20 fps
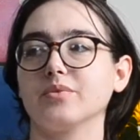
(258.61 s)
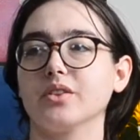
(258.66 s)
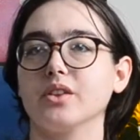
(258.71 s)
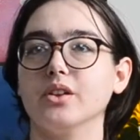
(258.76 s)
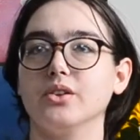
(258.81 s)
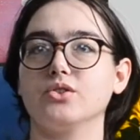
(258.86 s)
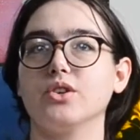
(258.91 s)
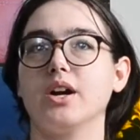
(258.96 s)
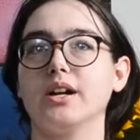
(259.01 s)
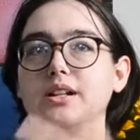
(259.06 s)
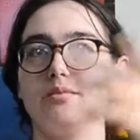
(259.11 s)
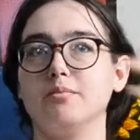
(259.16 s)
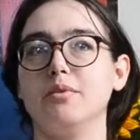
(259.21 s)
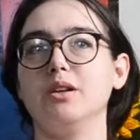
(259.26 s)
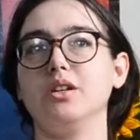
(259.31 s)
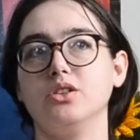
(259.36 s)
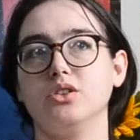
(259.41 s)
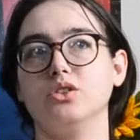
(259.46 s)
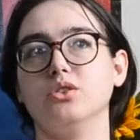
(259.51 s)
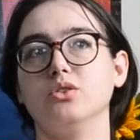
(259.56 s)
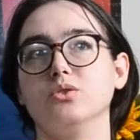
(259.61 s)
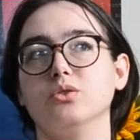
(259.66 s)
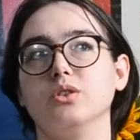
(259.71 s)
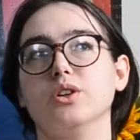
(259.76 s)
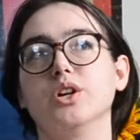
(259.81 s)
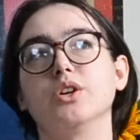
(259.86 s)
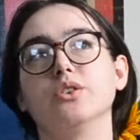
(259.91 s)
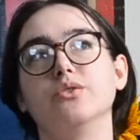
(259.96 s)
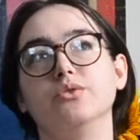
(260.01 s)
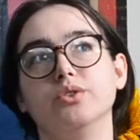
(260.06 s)
They're trying to make you
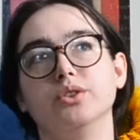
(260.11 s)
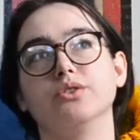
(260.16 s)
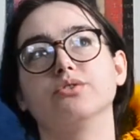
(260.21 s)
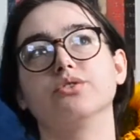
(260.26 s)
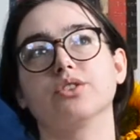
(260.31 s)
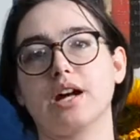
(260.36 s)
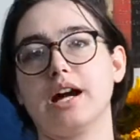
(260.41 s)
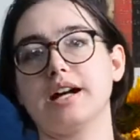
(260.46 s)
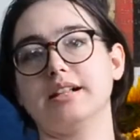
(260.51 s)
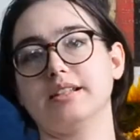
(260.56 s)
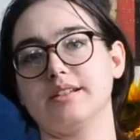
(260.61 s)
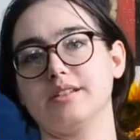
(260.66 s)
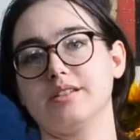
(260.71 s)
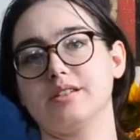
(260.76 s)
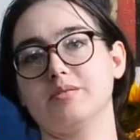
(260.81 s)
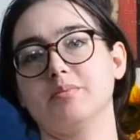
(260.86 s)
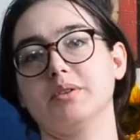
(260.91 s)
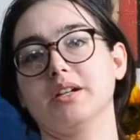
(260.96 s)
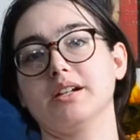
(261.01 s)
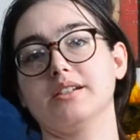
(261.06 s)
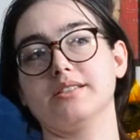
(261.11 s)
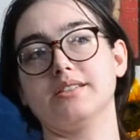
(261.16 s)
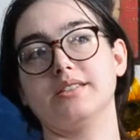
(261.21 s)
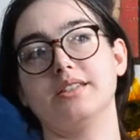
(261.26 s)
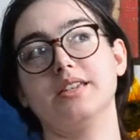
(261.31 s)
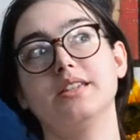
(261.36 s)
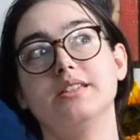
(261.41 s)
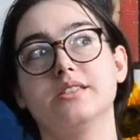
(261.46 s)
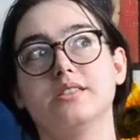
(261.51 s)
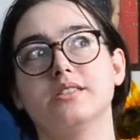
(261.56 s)
feel for Ellis because
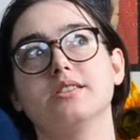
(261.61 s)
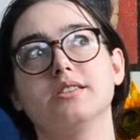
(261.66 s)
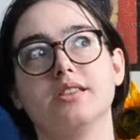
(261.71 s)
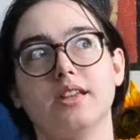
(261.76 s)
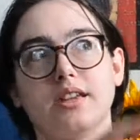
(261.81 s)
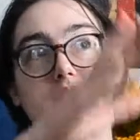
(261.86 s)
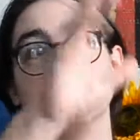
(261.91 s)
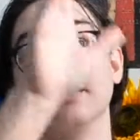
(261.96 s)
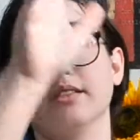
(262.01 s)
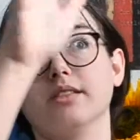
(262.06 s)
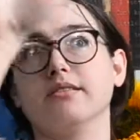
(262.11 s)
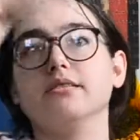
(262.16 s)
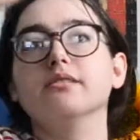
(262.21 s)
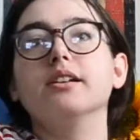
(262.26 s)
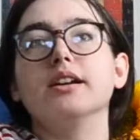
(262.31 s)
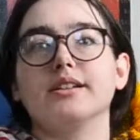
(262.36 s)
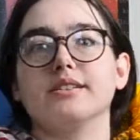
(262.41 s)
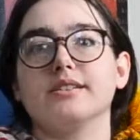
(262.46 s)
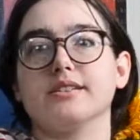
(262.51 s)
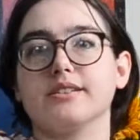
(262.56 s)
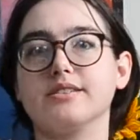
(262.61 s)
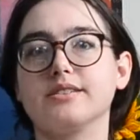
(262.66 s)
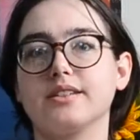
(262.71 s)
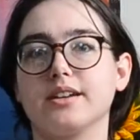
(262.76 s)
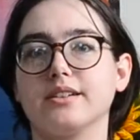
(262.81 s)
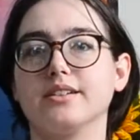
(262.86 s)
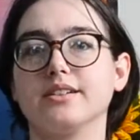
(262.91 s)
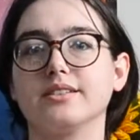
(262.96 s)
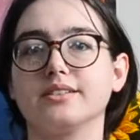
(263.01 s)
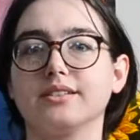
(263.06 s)
he's like the racist
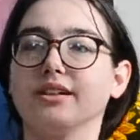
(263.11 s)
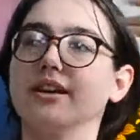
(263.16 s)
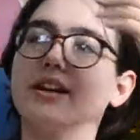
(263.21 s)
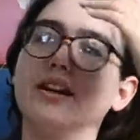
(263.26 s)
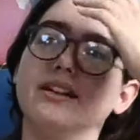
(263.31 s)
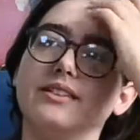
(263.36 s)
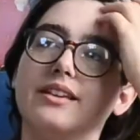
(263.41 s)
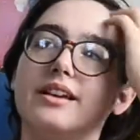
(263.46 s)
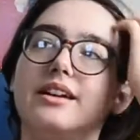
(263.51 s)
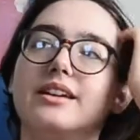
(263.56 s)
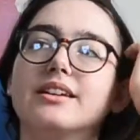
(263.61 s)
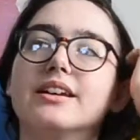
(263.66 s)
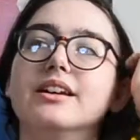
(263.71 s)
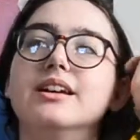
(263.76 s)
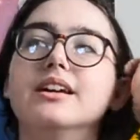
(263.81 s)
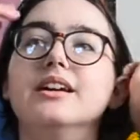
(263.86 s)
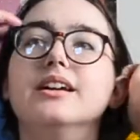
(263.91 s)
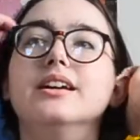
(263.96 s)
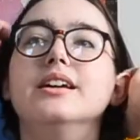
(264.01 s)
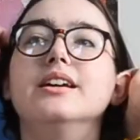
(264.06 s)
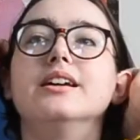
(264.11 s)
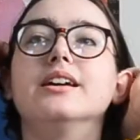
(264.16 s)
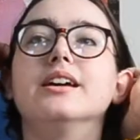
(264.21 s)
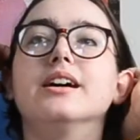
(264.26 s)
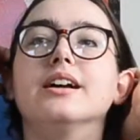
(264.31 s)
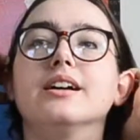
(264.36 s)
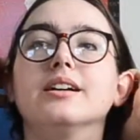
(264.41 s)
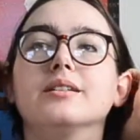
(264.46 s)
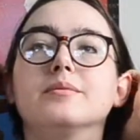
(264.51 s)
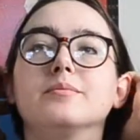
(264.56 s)
character, and like
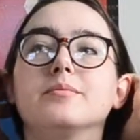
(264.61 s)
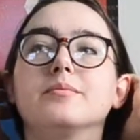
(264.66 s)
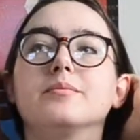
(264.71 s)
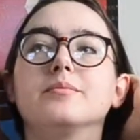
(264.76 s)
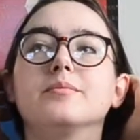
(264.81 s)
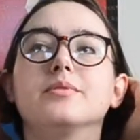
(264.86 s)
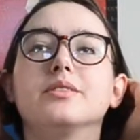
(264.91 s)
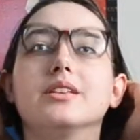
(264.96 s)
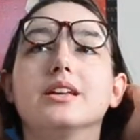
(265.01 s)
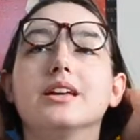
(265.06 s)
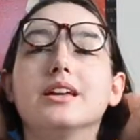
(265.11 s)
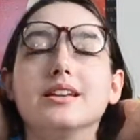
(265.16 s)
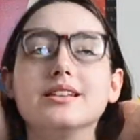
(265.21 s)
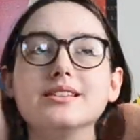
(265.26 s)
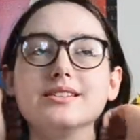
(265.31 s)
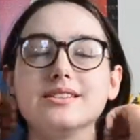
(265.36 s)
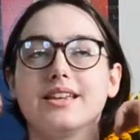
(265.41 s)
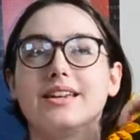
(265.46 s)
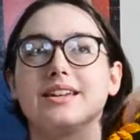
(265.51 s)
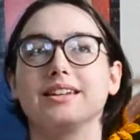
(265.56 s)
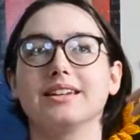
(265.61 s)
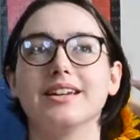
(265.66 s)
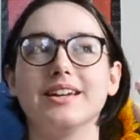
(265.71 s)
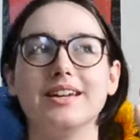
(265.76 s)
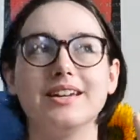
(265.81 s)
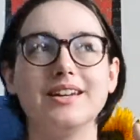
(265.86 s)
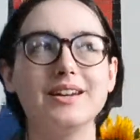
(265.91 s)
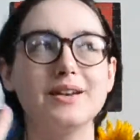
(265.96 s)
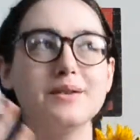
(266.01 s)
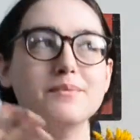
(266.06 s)
his like
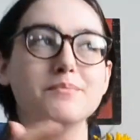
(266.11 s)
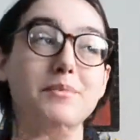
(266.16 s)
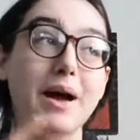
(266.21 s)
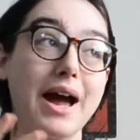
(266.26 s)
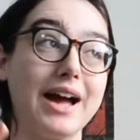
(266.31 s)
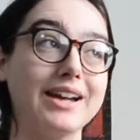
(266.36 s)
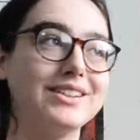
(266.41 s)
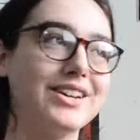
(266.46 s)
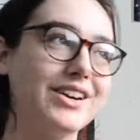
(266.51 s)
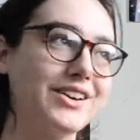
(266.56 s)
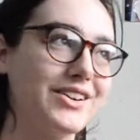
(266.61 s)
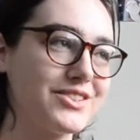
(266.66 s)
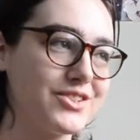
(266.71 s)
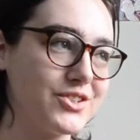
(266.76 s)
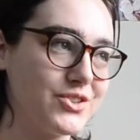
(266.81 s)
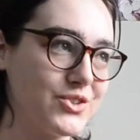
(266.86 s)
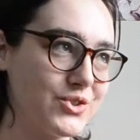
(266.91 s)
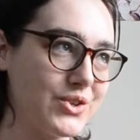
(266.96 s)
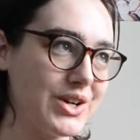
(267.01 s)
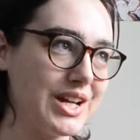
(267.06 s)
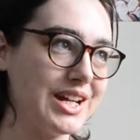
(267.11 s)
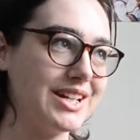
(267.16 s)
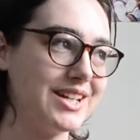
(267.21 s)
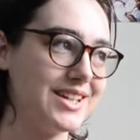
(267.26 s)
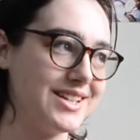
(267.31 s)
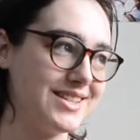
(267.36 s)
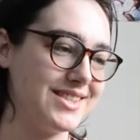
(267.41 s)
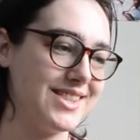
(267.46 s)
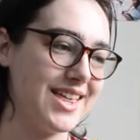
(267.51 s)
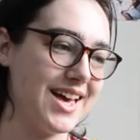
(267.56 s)
bad character trait
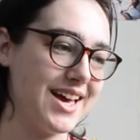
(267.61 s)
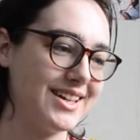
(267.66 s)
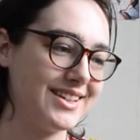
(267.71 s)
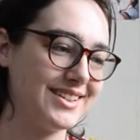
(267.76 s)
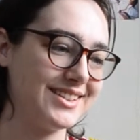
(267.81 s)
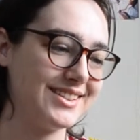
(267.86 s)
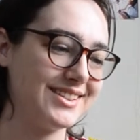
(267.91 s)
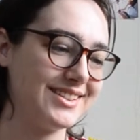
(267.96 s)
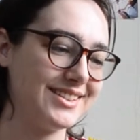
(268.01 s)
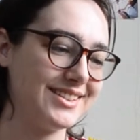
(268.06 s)
is that,